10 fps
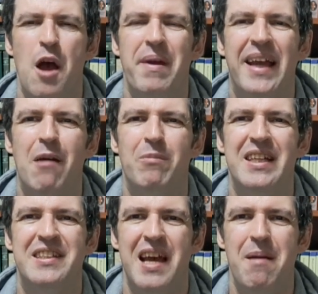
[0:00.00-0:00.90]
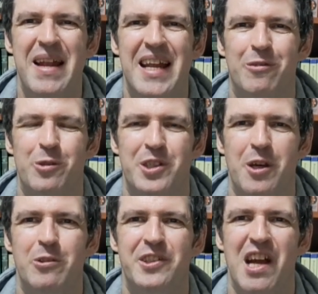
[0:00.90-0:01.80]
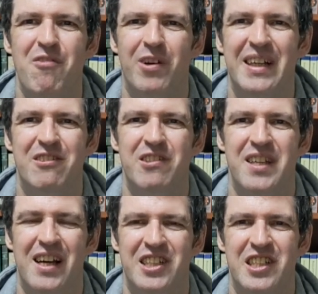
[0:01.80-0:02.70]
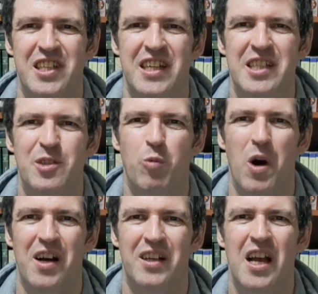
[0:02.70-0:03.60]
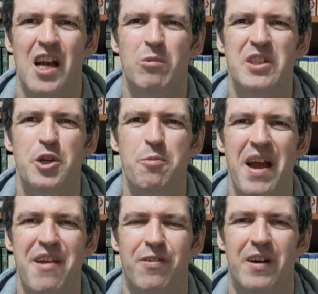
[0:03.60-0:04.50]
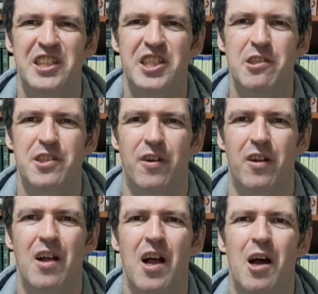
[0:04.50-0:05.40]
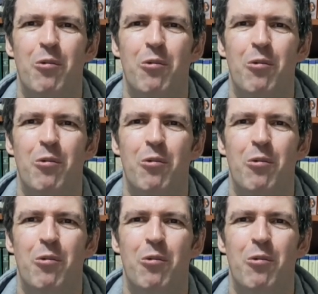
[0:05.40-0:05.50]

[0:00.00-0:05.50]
began with a 10-minute or so general introduction to his work, which you may find useful,